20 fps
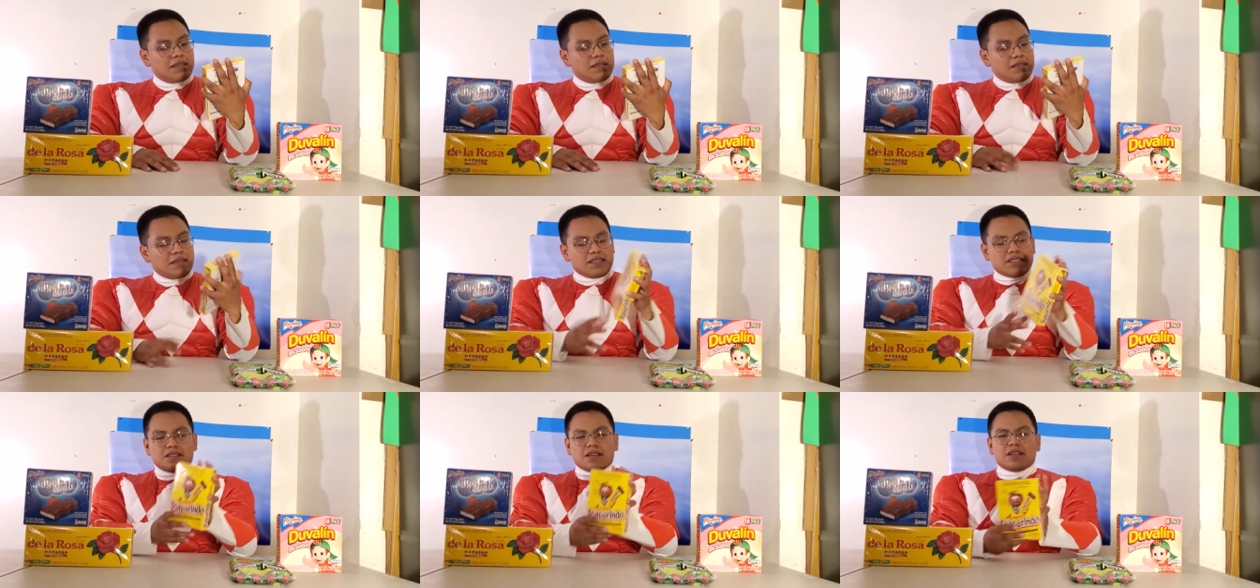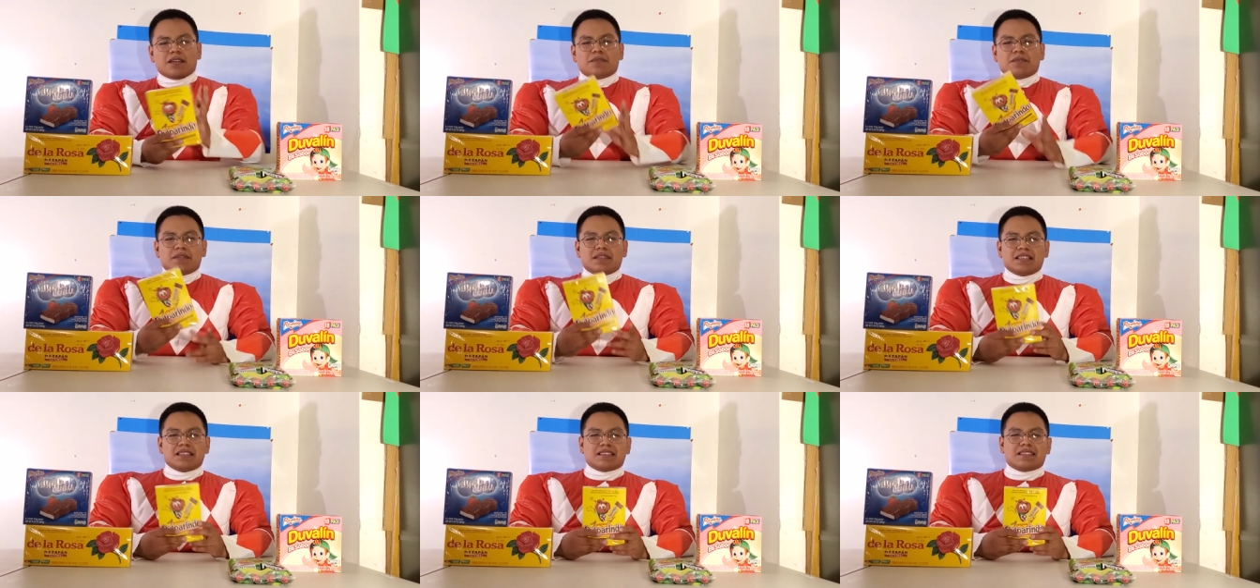Let's start off
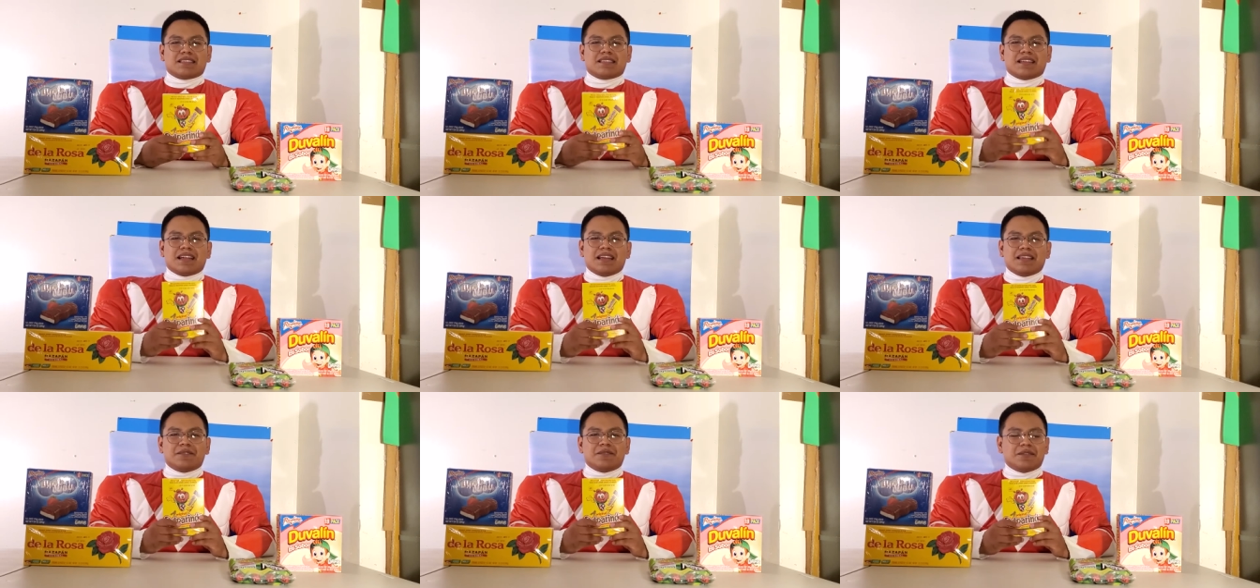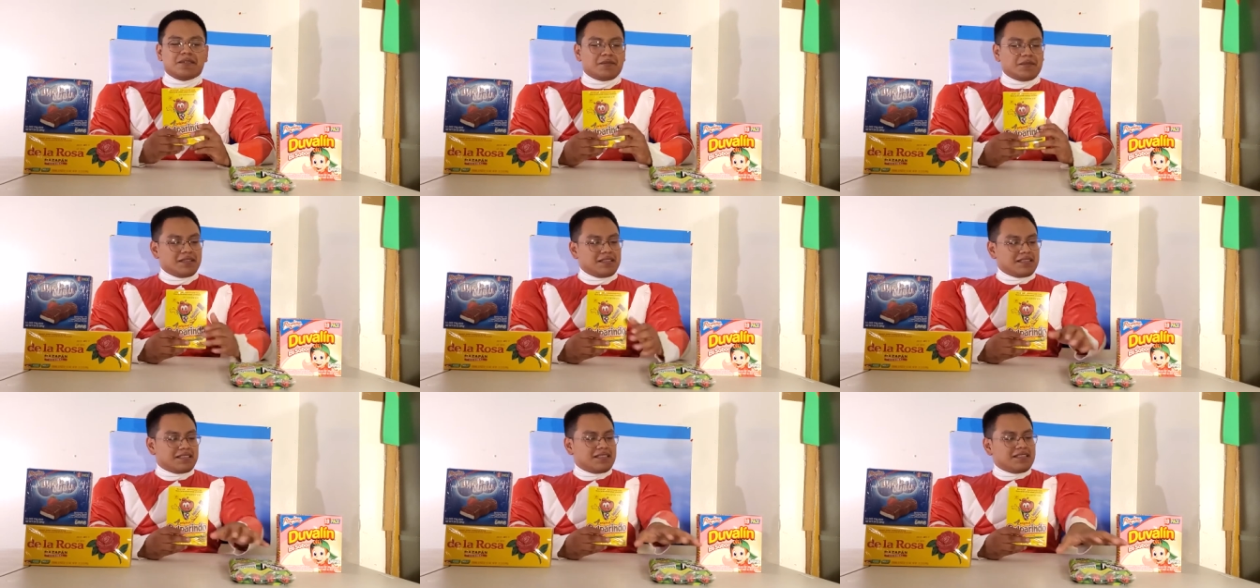with this. I don't know
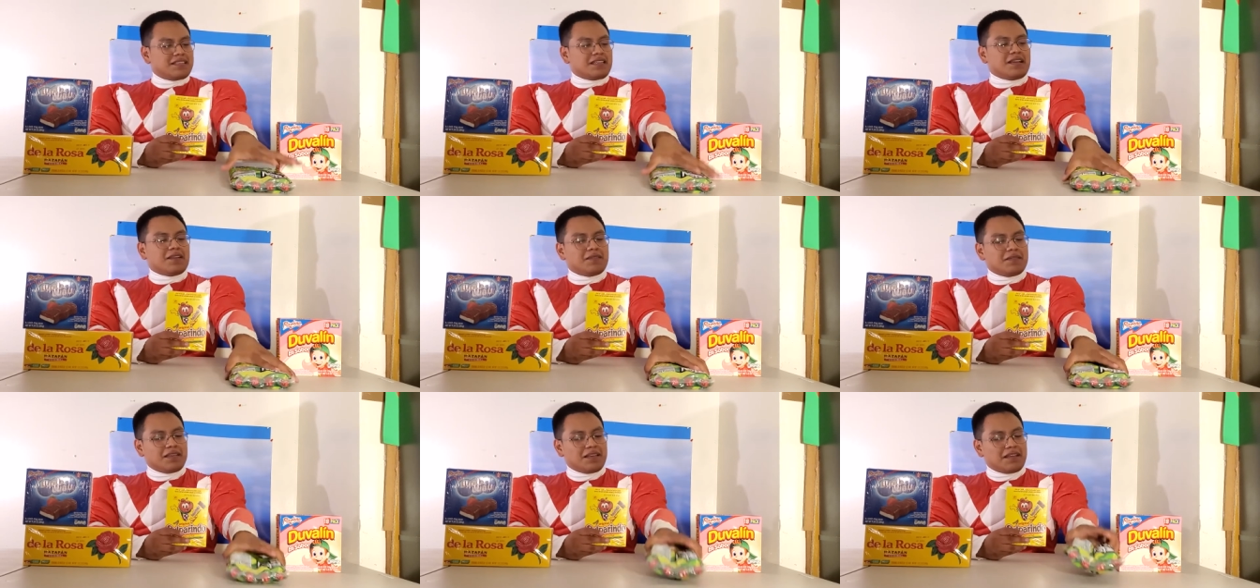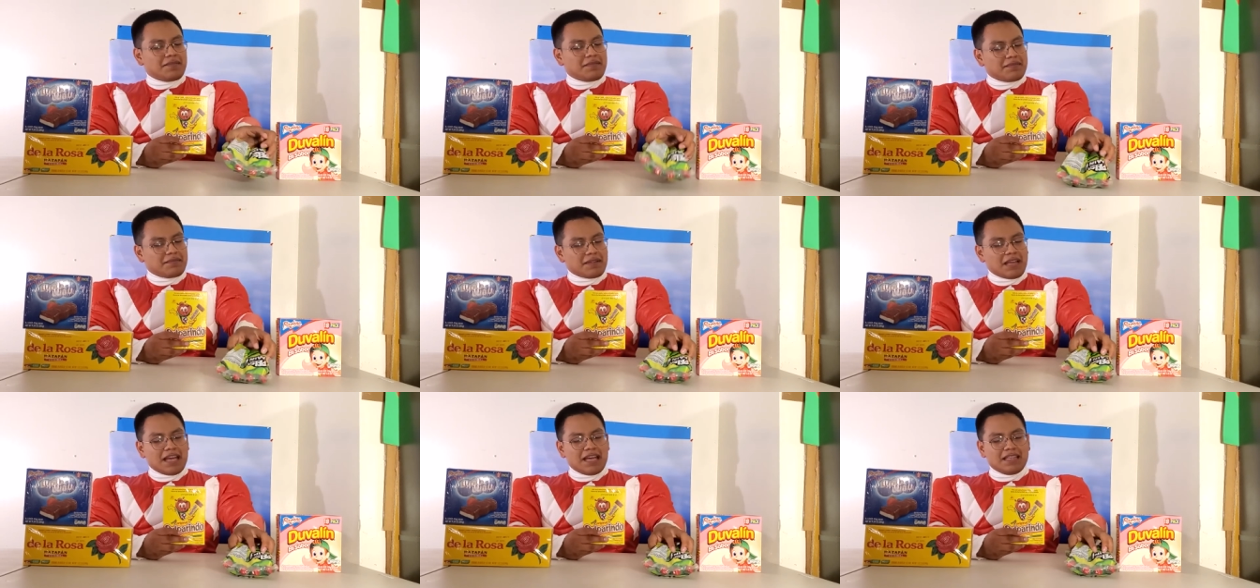what this is. I don't think I've
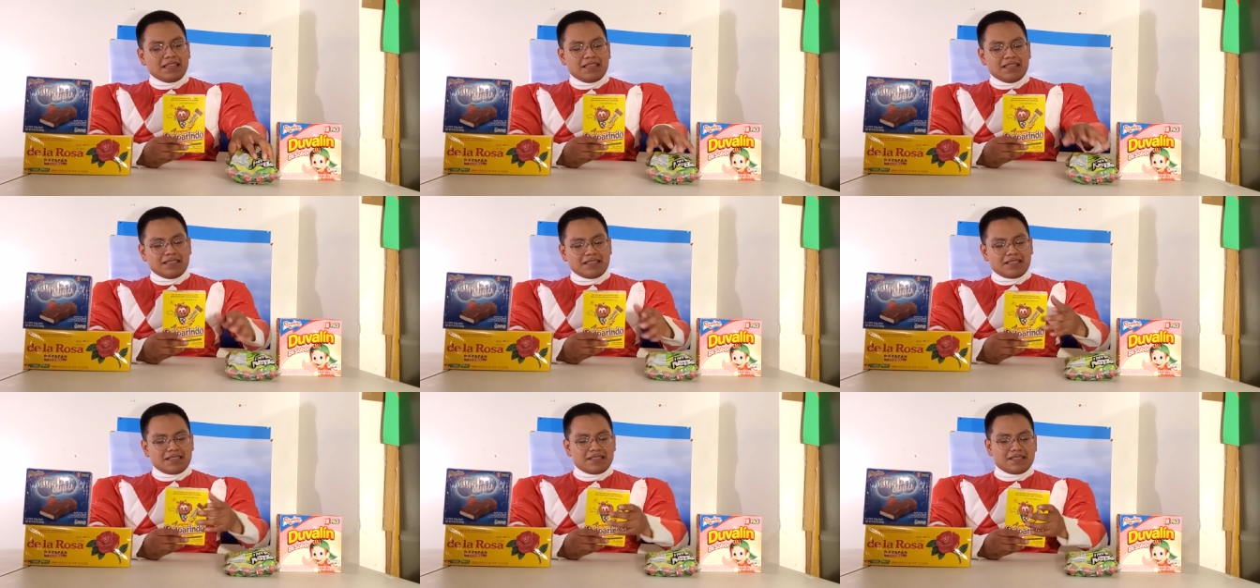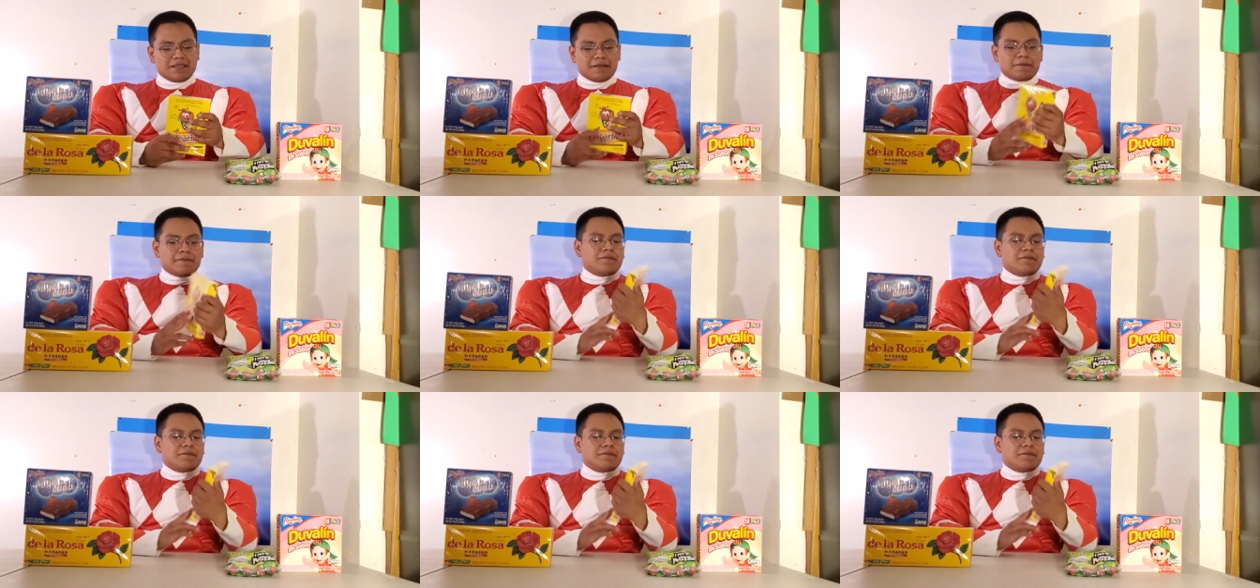ever had this.